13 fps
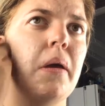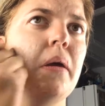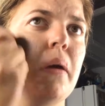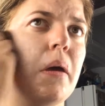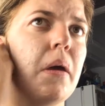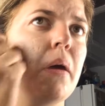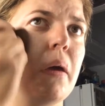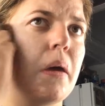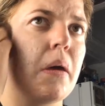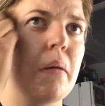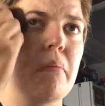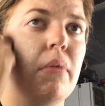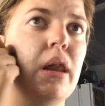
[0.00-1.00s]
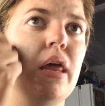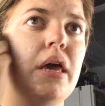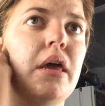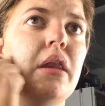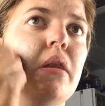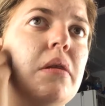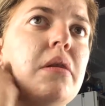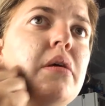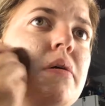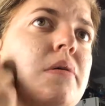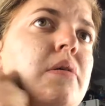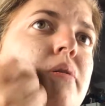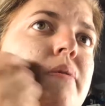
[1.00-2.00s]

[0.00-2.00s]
Okay, and blend.